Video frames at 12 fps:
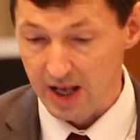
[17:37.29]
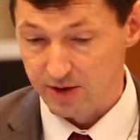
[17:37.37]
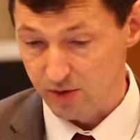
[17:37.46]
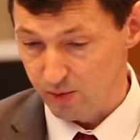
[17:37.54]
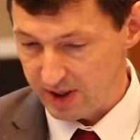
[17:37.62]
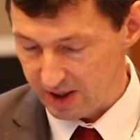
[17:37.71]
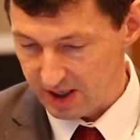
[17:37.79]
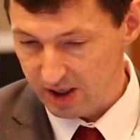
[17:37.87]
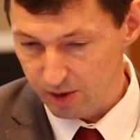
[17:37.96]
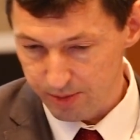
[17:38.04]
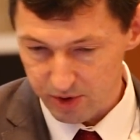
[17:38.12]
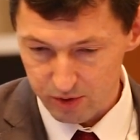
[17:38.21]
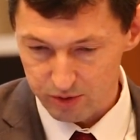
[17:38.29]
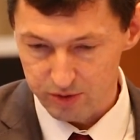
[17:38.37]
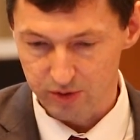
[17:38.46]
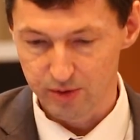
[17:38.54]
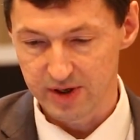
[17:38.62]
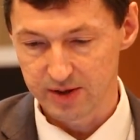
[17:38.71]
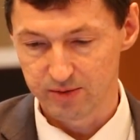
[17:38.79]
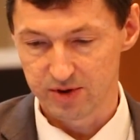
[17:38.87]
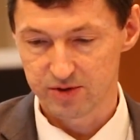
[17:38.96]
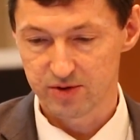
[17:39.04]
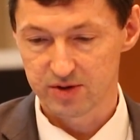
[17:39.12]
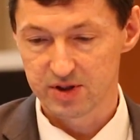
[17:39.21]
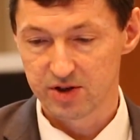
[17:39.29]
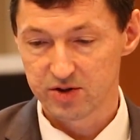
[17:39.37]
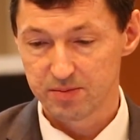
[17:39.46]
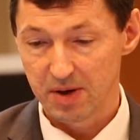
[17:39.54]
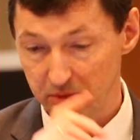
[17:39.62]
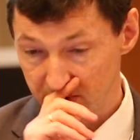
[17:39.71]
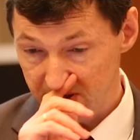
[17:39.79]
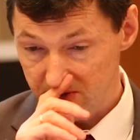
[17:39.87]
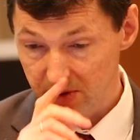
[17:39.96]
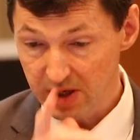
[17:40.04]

So we can help you to create these translation memories.